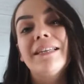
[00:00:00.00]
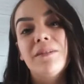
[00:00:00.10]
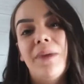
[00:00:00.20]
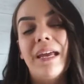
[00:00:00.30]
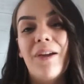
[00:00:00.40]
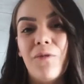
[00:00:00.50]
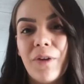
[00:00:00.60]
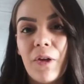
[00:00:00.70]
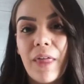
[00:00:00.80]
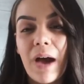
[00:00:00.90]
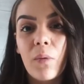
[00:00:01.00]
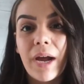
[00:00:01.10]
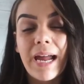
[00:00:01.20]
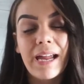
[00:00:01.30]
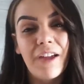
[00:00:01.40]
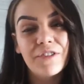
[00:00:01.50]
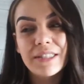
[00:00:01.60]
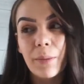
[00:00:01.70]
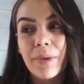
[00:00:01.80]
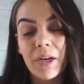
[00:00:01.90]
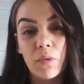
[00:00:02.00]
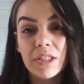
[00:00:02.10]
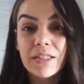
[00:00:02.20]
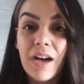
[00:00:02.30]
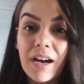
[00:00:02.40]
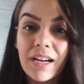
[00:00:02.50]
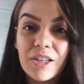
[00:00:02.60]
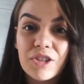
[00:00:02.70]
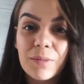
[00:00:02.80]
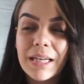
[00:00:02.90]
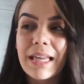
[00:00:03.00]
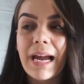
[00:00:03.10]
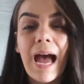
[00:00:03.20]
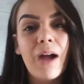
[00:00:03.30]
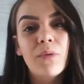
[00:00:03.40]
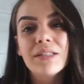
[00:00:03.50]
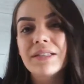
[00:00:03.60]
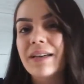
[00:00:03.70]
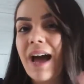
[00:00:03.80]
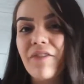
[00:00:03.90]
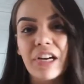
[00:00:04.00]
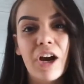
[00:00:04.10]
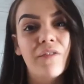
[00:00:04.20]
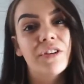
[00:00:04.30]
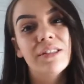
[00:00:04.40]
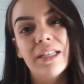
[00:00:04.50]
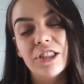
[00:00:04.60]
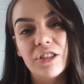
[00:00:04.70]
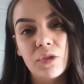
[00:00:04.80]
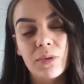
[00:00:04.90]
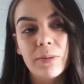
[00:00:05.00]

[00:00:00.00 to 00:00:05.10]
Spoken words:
to make it feel that way. If somebody was talking to me, like, I wasn't having conversations with